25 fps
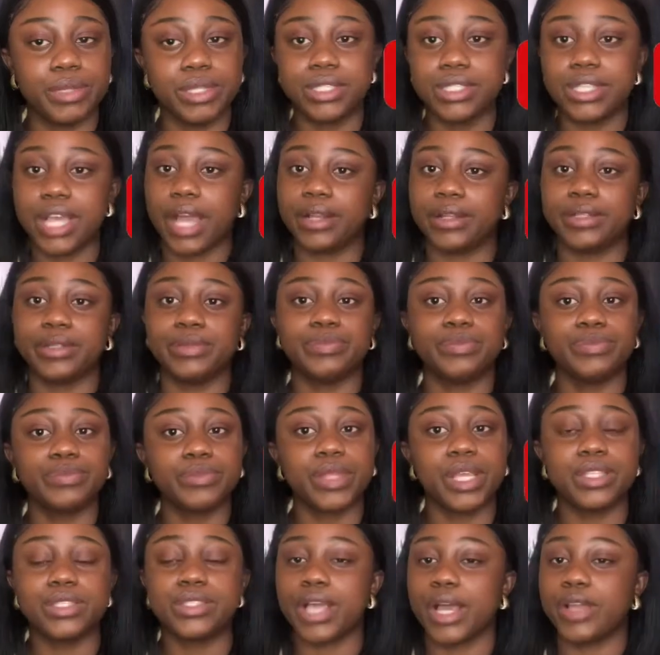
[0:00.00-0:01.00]
done.
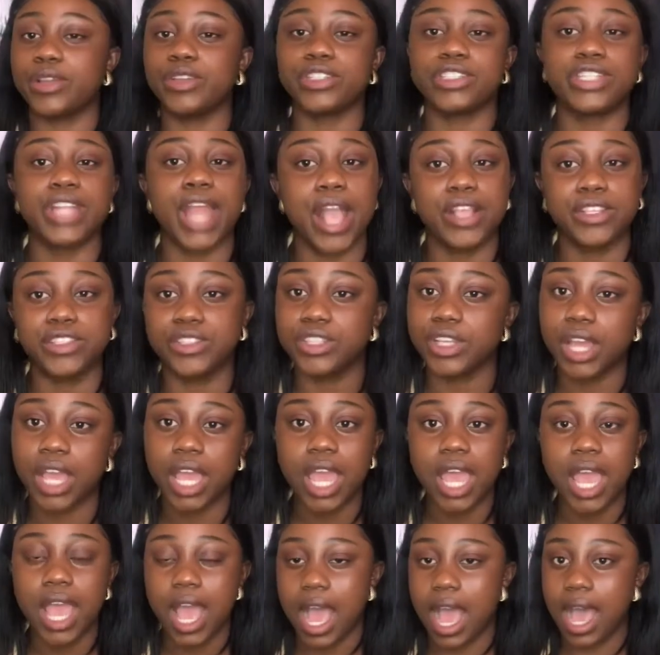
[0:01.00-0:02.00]
It's done. You're snatched.
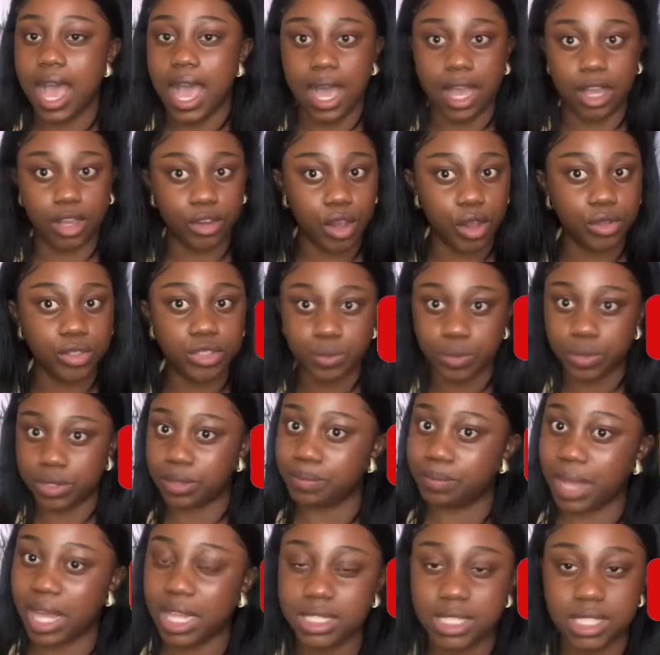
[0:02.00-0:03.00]
A coat
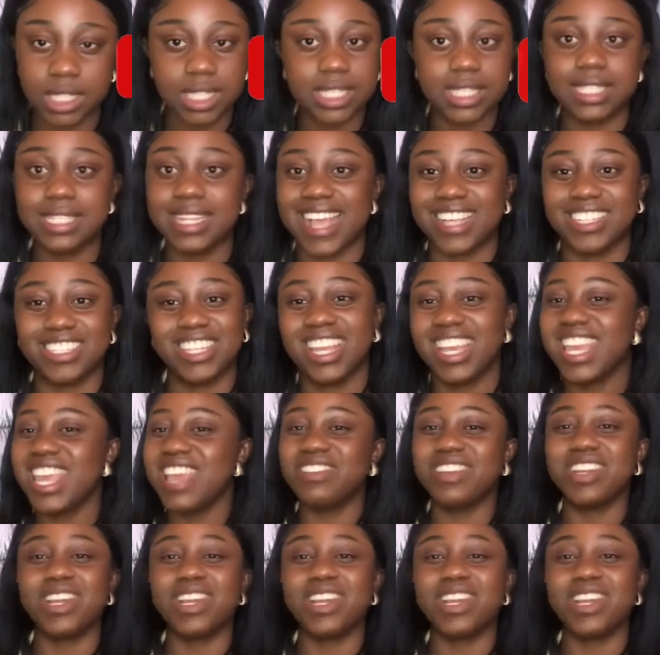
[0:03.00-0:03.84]
with a belt, snatched.